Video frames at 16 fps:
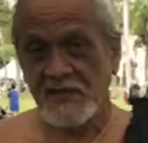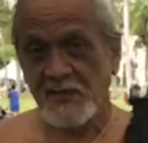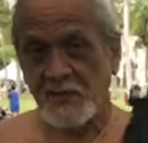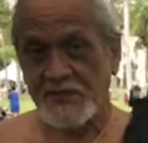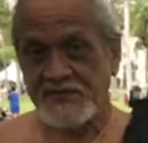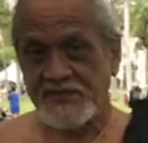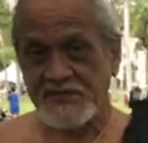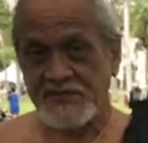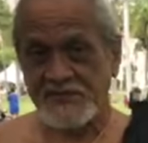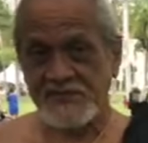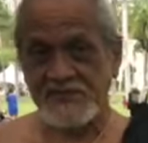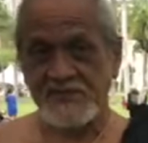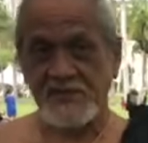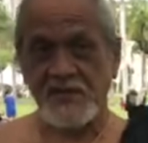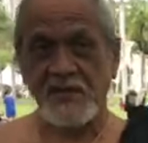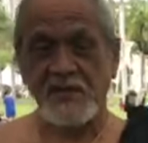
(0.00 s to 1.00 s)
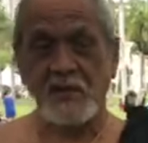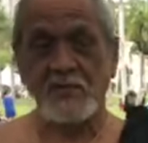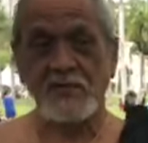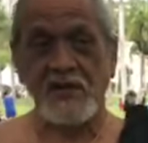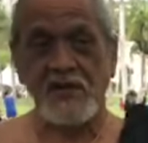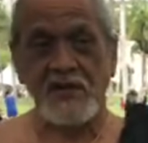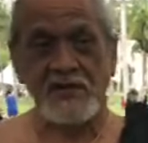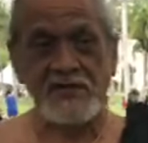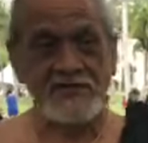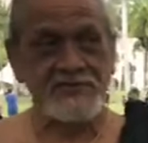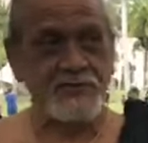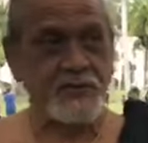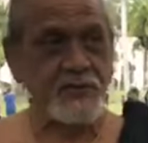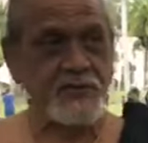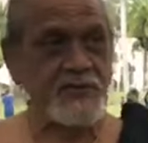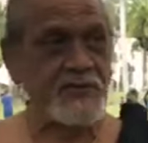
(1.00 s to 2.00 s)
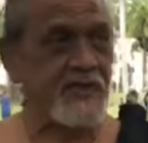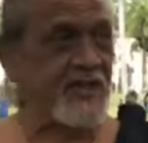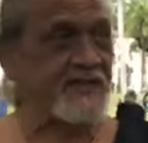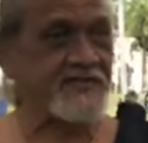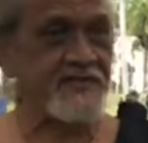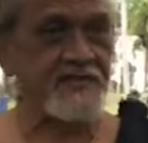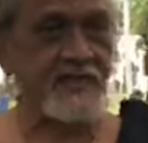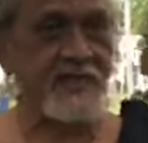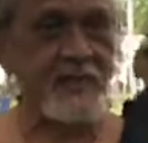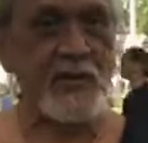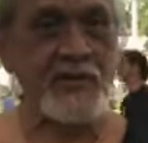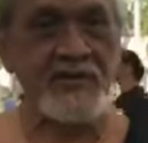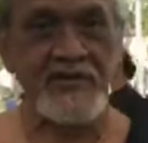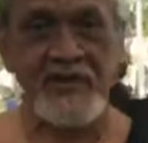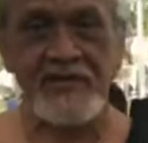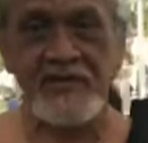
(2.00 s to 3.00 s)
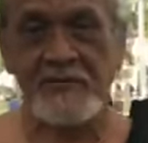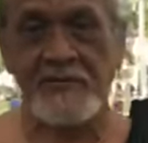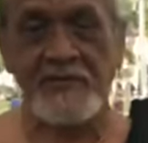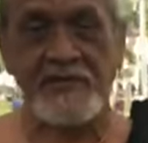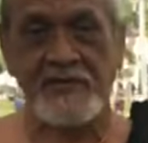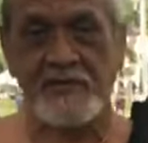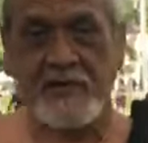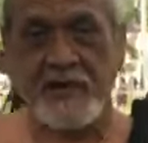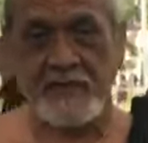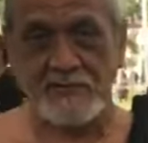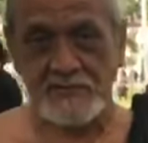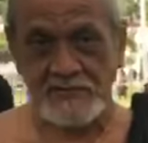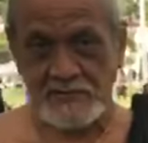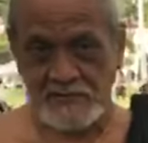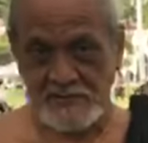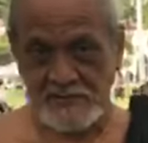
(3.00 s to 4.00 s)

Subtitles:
which is the stolen lands of the Hawaiian Kingdom and the Crown.